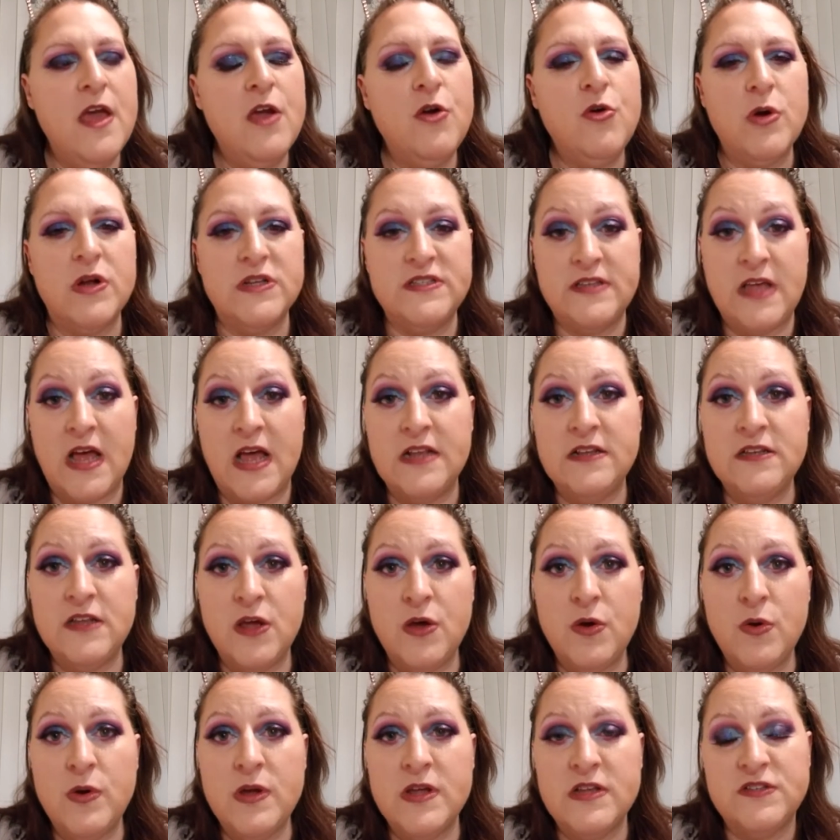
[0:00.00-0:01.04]
Croissant
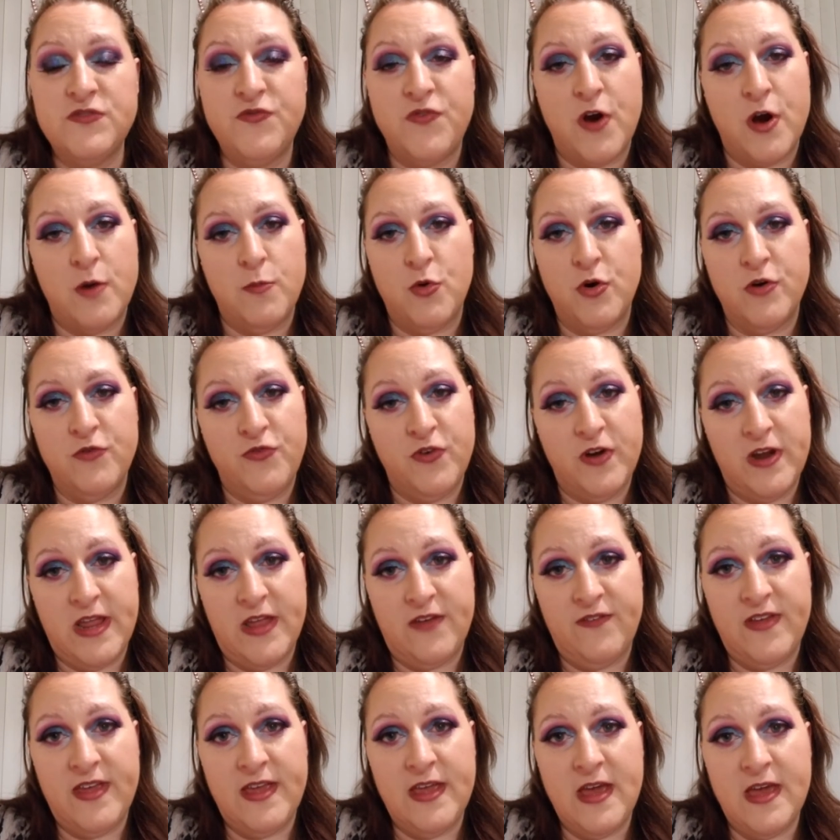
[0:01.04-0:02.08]
dough is far more
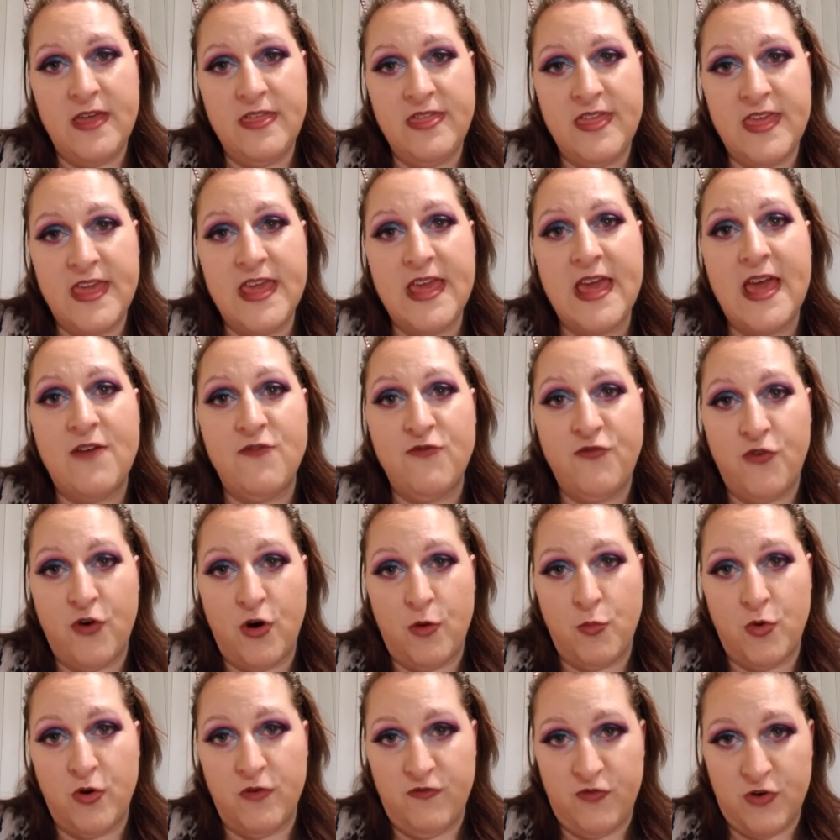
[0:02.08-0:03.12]
forgiving, I think, and
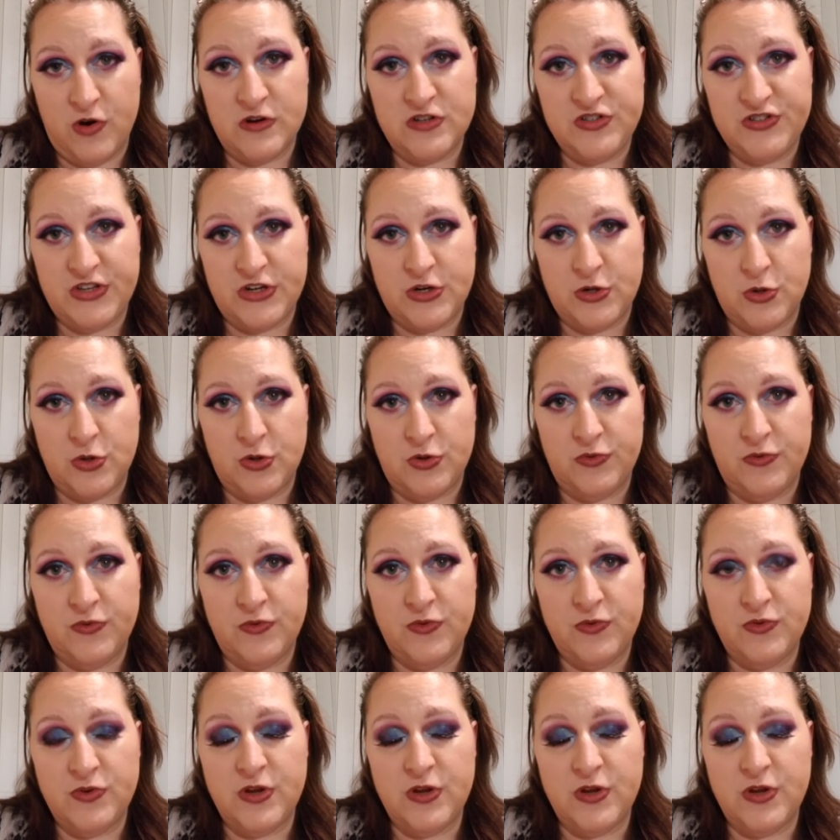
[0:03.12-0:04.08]
far more versatile